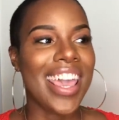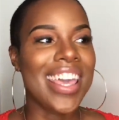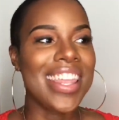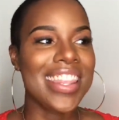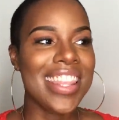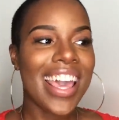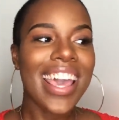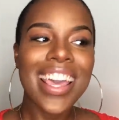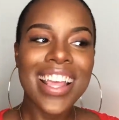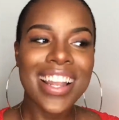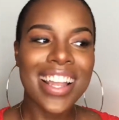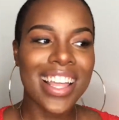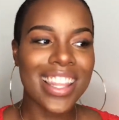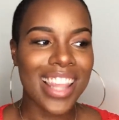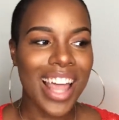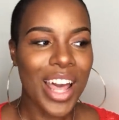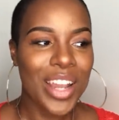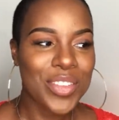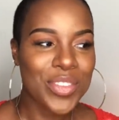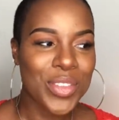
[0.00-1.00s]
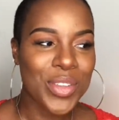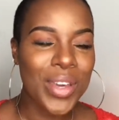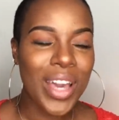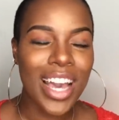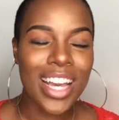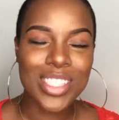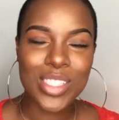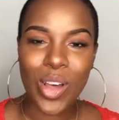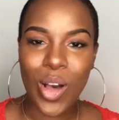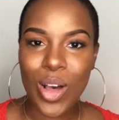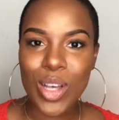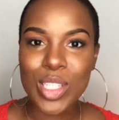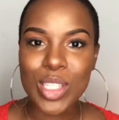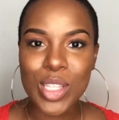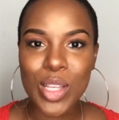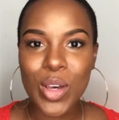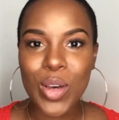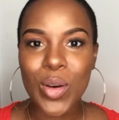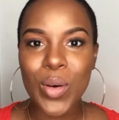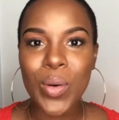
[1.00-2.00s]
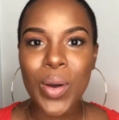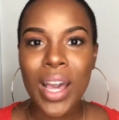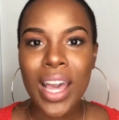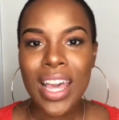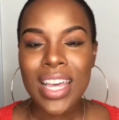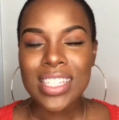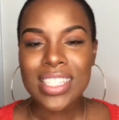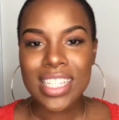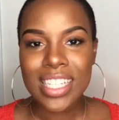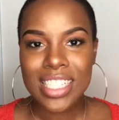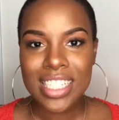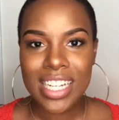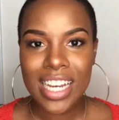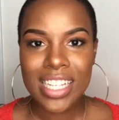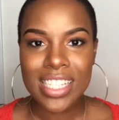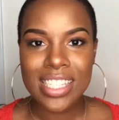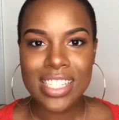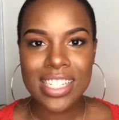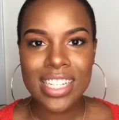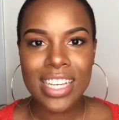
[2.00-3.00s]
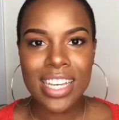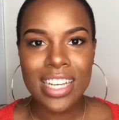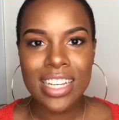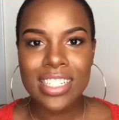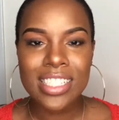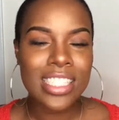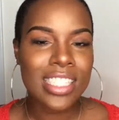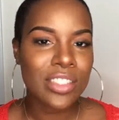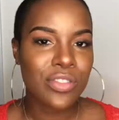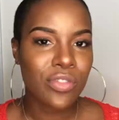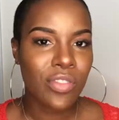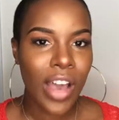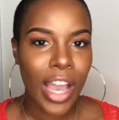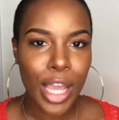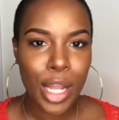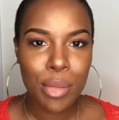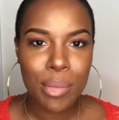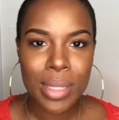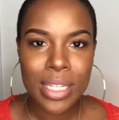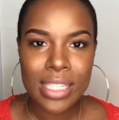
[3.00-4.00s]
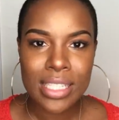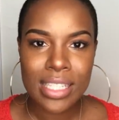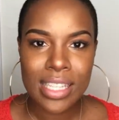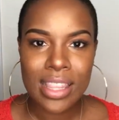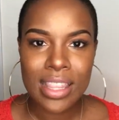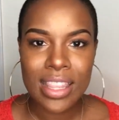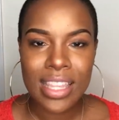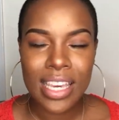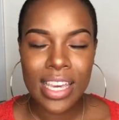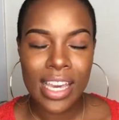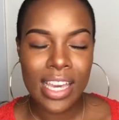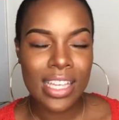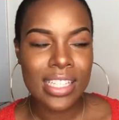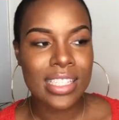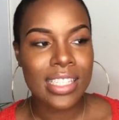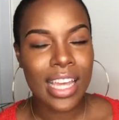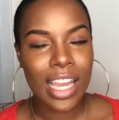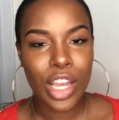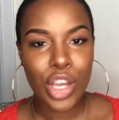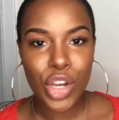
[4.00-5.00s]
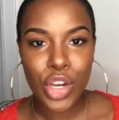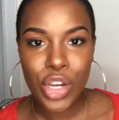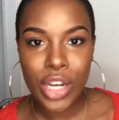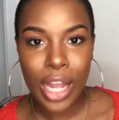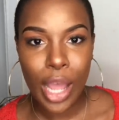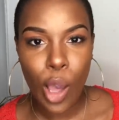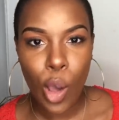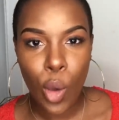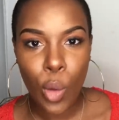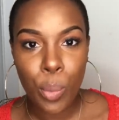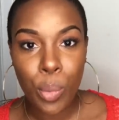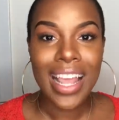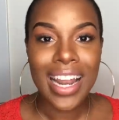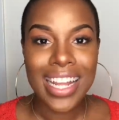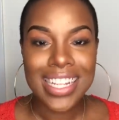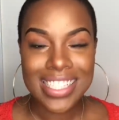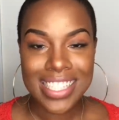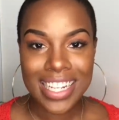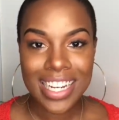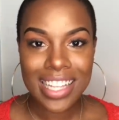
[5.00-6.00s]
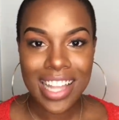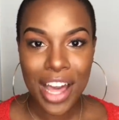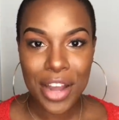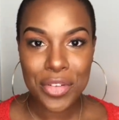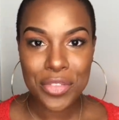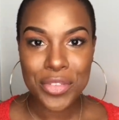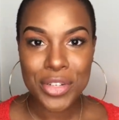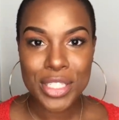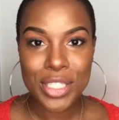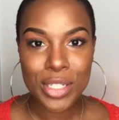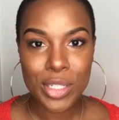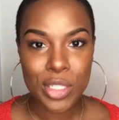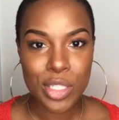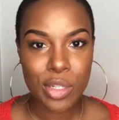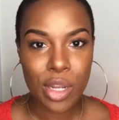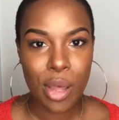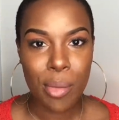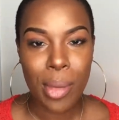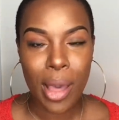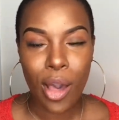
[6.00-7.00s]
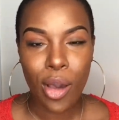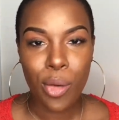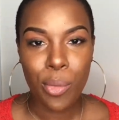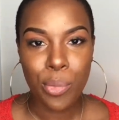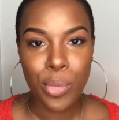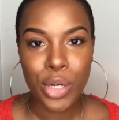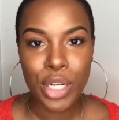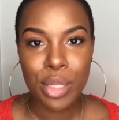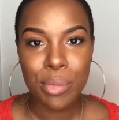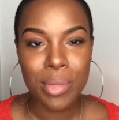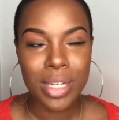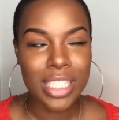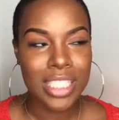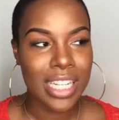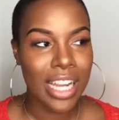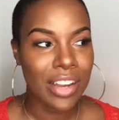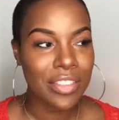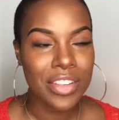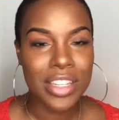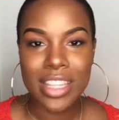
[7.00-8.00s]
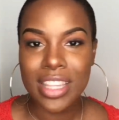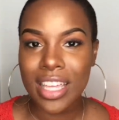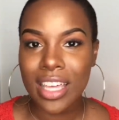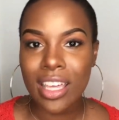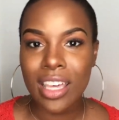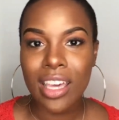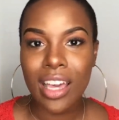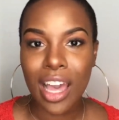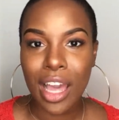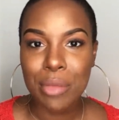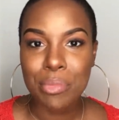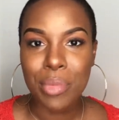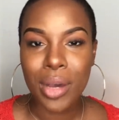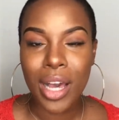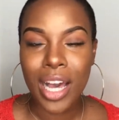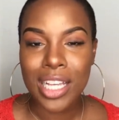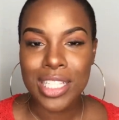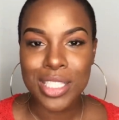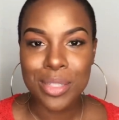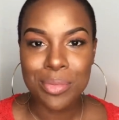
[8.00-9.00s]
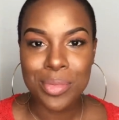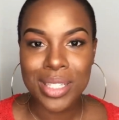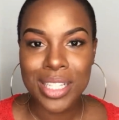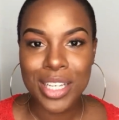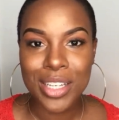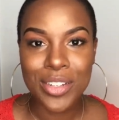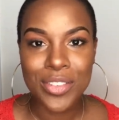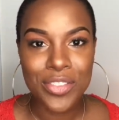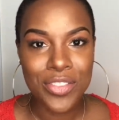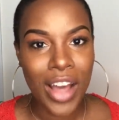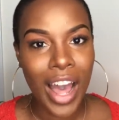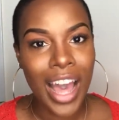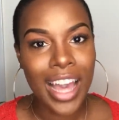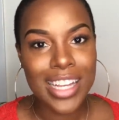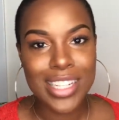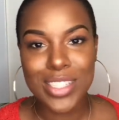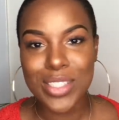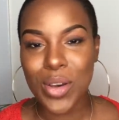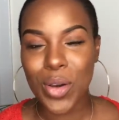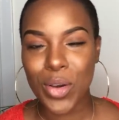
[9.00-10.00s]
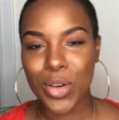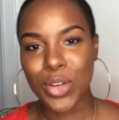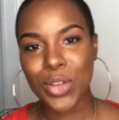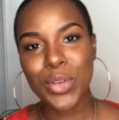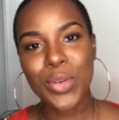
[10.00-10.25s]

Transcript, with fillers: and then a lot of you guys also suggested just vitamins and things that could help and I did a lot of research about pretty much everything I possibly could find on